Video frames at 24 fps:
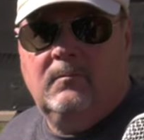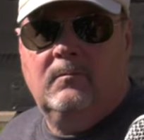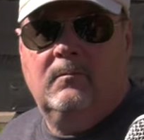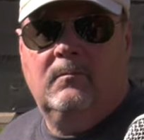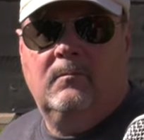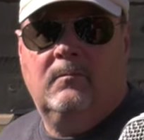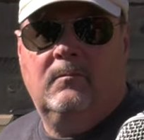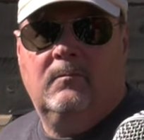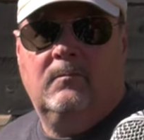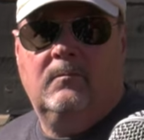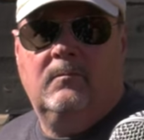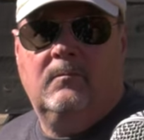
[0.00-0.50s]

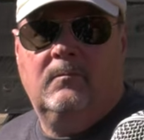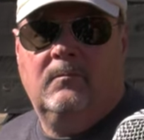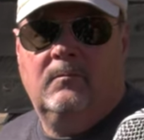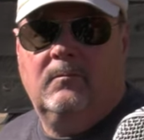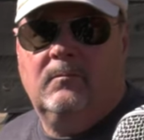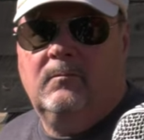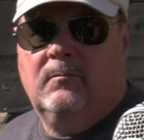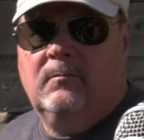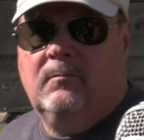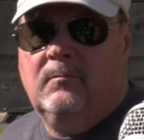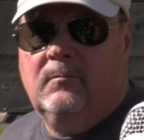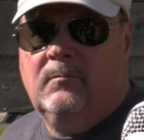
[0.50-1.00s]

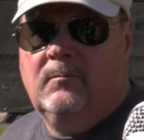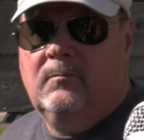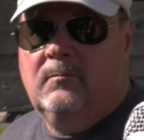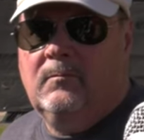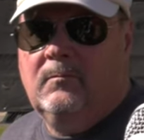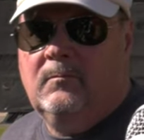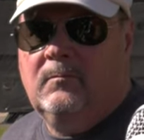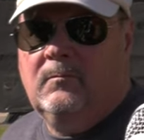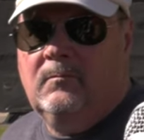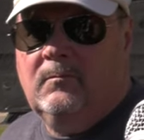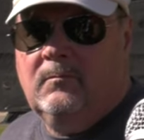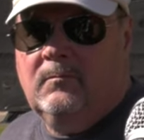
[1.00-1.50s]

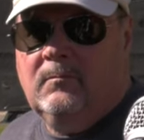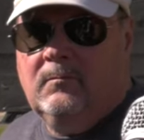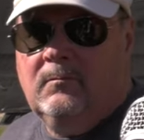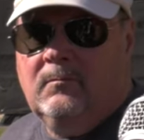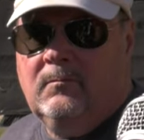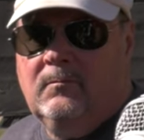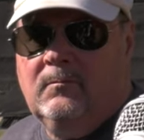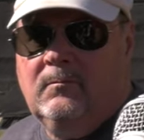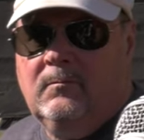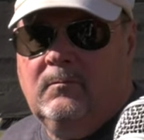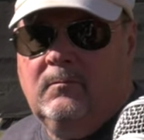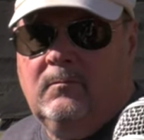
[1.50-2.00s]

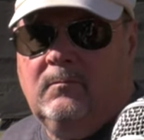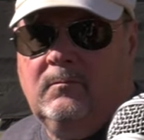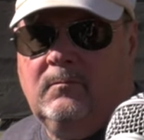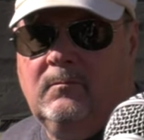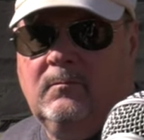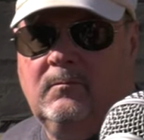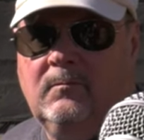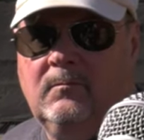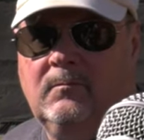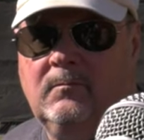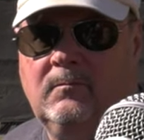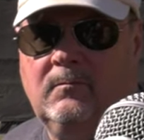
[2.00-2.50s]

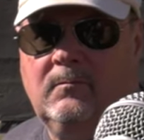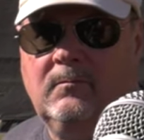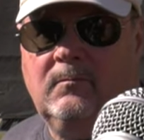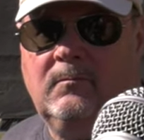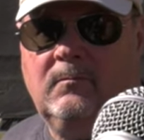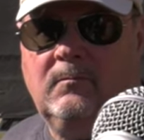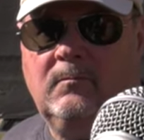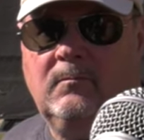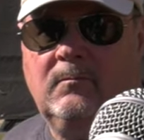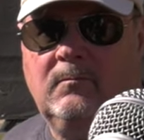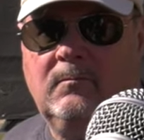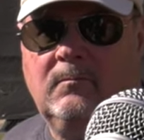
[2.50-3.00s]

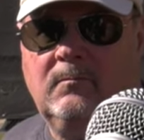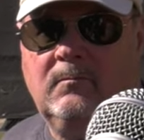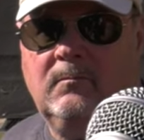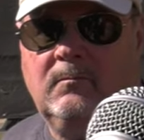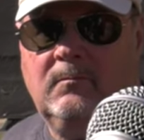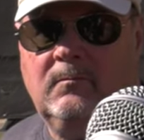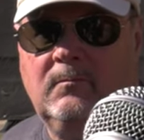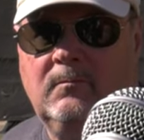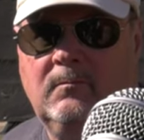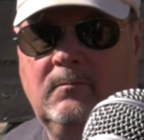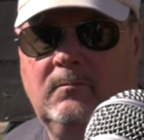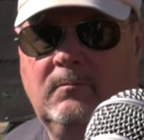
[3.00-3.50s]

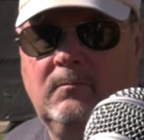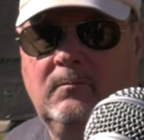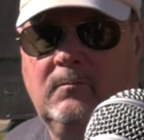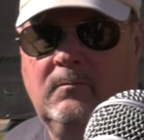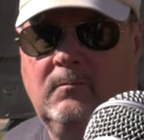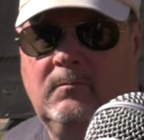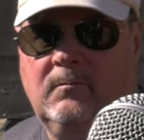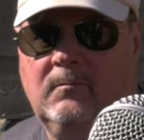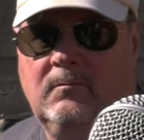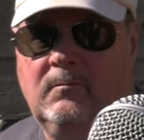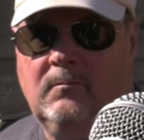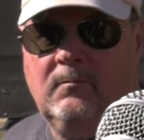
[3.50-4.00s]

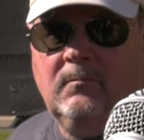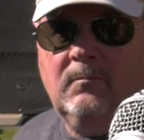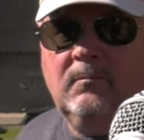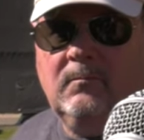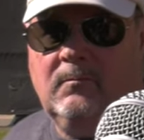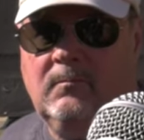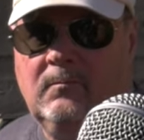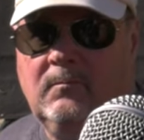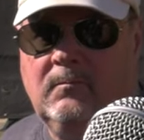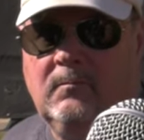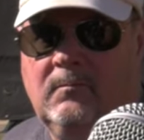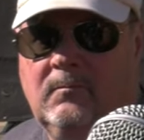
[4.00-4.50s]

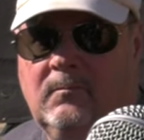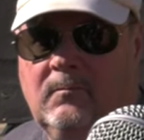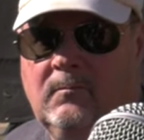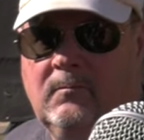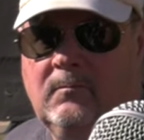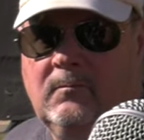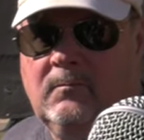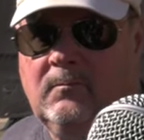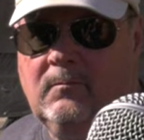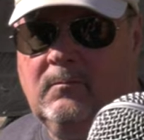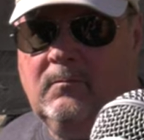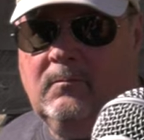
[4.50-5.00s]

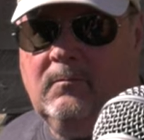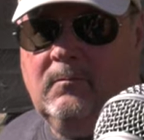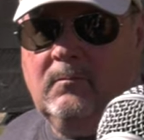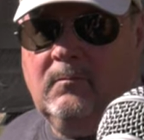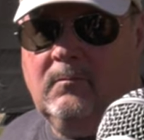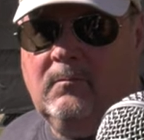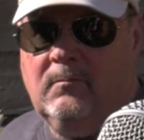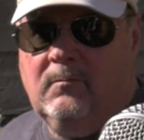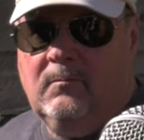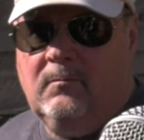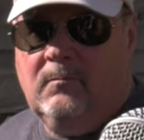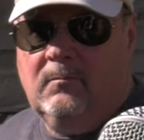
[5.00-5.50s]

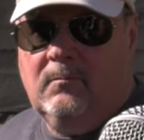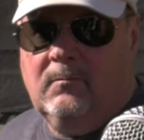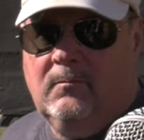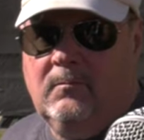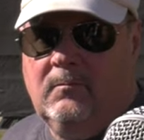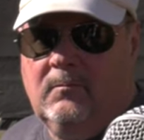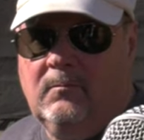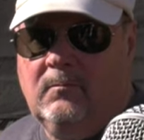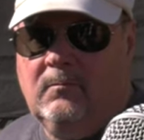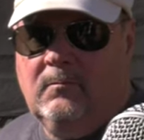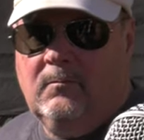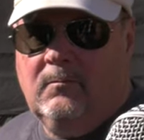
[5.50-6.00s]

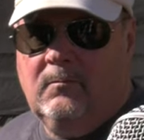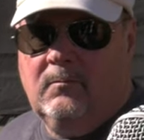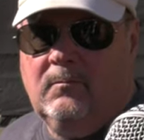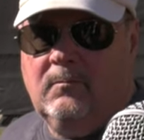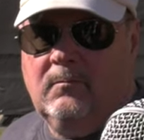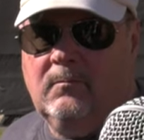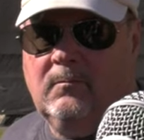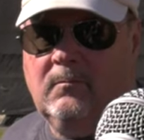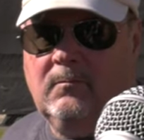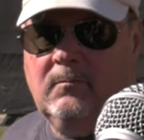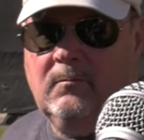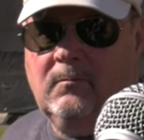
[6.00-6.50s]

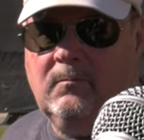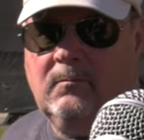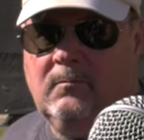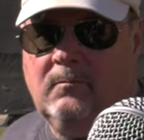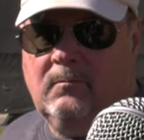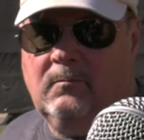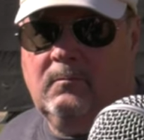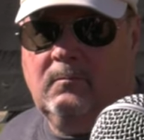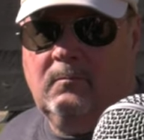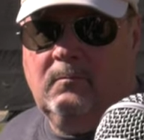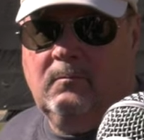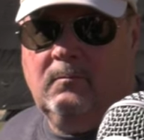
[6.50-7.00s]

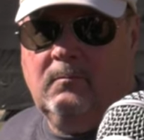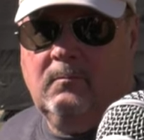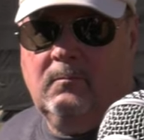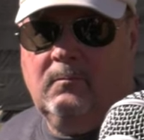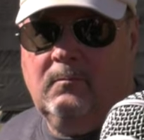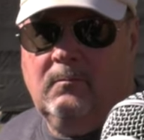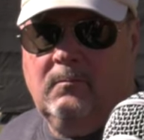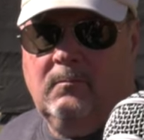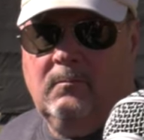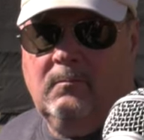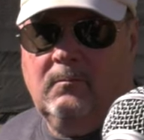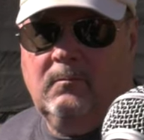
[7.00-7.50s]

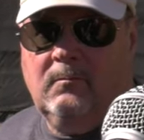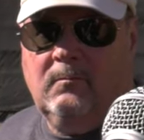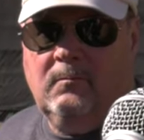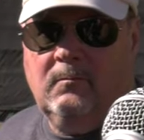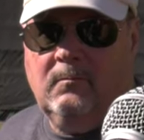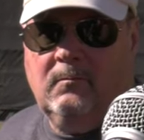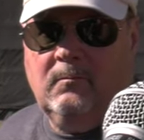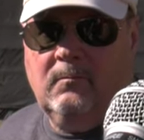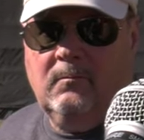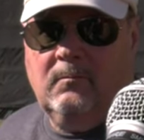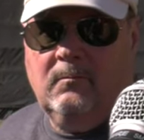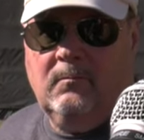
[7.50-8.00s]
The person shown says nothing.